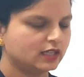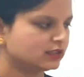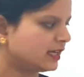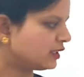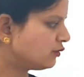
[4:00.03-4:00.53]

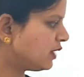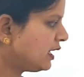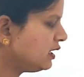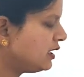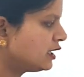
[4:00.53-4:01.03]
That's
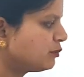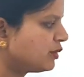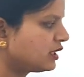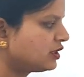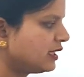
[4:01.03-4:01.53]
why he has
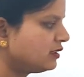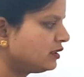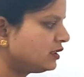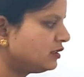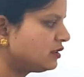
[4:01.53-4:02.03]
purchased
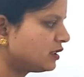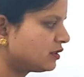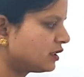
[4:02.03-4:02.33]
it in six